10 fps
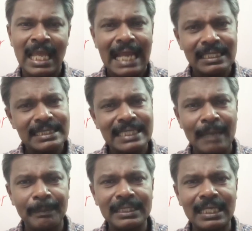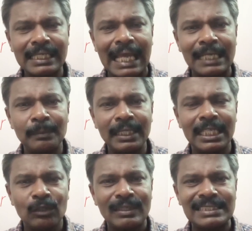And this capital can be
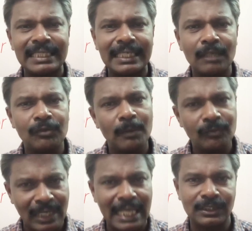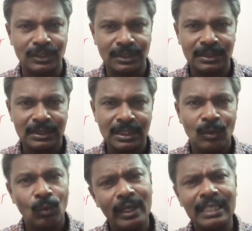invested in the form of cash
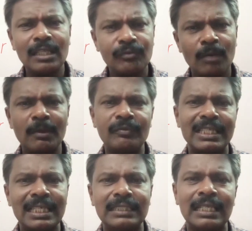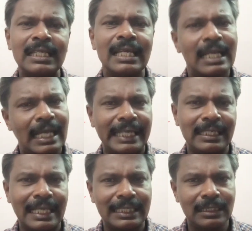or in the form of any other kind,
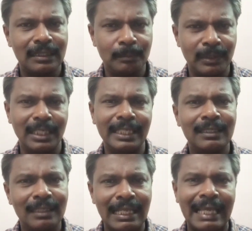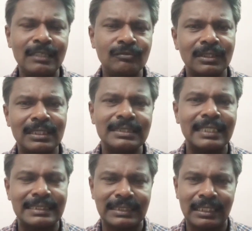like building, land, furniture,
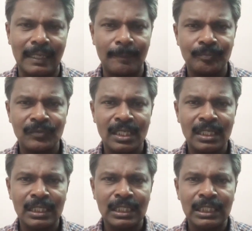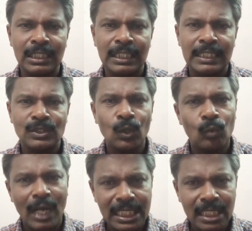etc. So
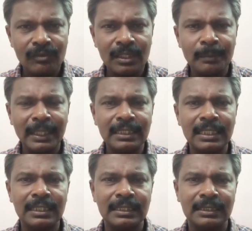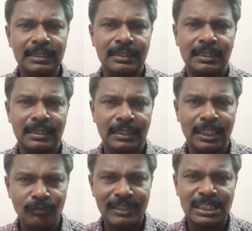whatever be the
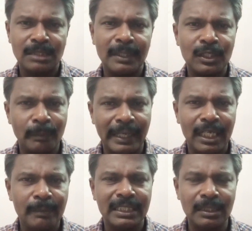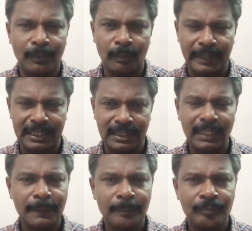investment made by the
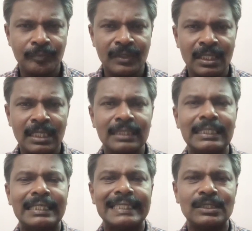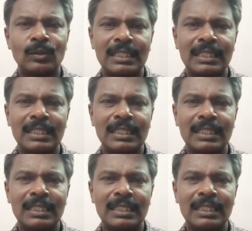proprietor, that is known